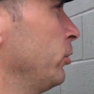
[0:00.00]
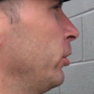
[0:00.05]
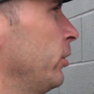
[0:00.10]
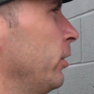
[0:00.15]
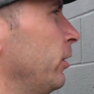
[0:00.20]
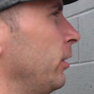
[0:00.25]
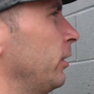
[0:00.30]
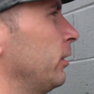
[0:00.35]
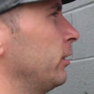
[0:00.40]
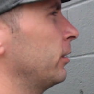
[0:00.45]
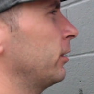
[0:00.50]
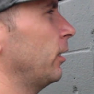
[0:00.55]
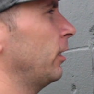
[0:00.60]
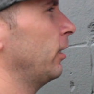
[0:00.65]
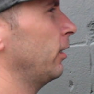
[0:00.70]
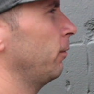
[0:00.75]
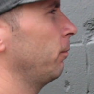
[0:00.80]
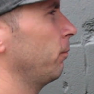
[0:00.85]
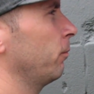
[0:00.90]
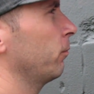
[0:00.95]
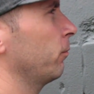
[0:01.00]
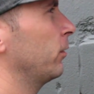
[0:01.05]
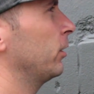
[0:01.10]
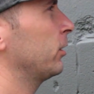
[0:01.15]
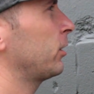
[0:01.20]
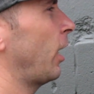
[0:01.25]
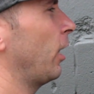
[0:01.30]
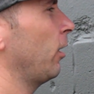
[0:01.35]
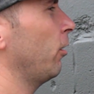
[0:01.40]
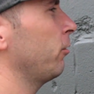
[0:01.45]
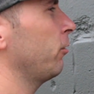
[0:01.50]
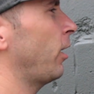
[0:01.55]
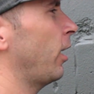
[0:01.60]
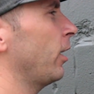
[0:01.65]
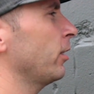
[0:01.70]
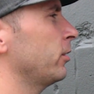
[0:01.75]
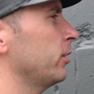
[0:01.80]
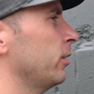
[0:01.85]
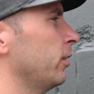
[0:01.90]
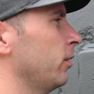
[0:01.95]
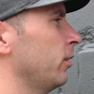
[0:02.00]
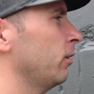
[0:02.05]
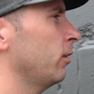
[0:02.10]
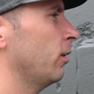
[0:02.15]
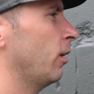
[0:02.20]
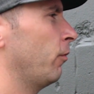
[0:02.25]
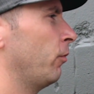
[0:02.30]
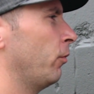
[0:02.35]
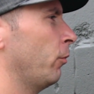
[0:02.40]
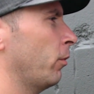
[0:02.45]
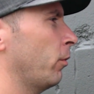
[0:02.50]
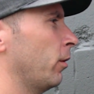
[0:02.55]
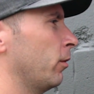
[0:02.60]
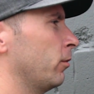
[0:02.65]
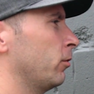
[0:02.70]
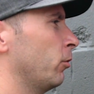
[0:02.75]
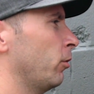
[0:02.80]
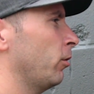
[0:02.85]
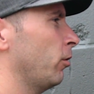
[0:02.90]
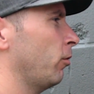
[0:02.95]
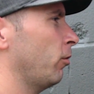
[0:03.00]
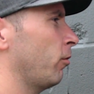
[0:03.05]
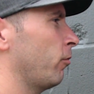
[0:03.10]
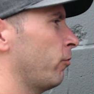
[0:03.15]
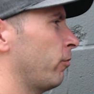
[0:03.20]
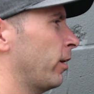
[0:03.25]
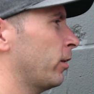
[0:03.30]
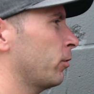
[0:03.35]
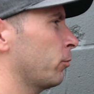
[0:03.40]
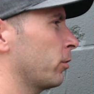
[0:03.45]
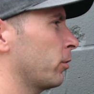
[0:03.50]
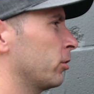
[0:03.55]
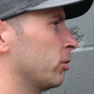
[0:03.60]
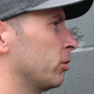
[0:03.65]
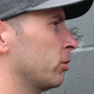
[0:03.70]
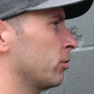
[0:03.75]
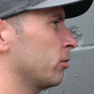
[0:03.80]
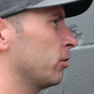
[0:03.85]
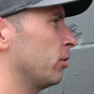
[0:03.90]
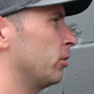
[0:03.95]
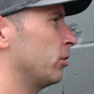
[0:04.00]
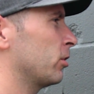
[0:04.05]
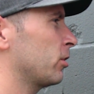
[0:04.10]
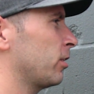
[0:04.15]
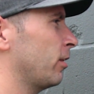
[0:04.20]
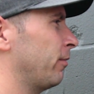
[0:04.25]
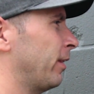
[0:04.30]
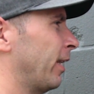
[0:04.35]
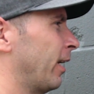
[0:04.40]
you get these hollow dots in, if you want to do a little effect where you just leave the